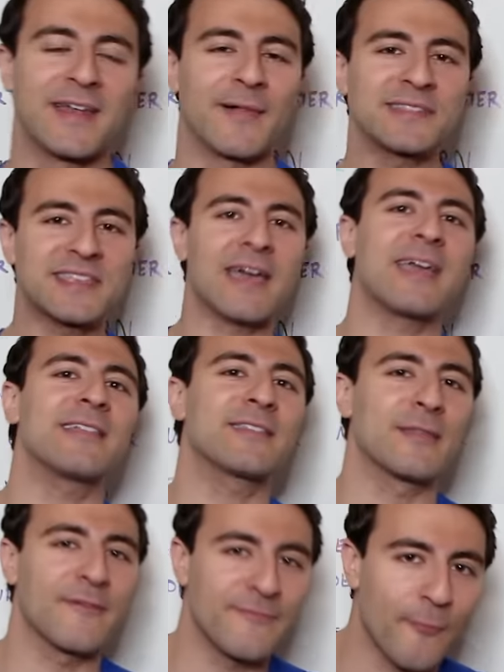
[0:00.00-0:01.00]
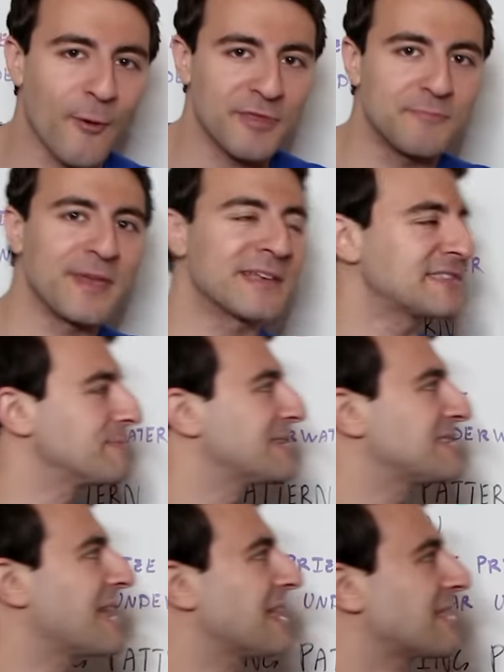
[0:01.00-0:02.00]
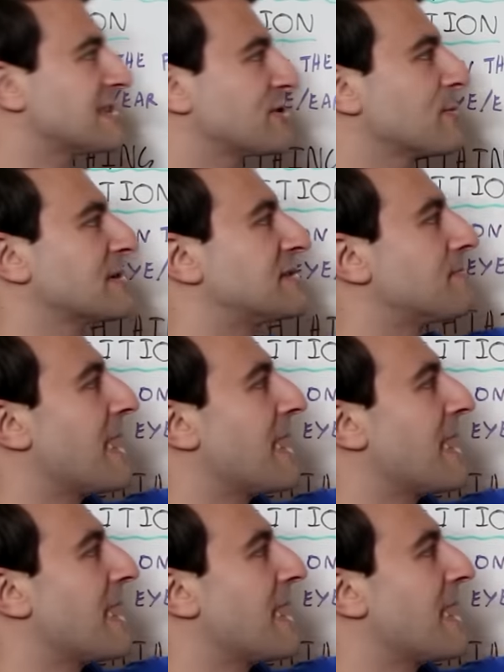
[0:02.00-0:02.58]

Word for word: Now, let's get into the fourth biggest mistake that swimmers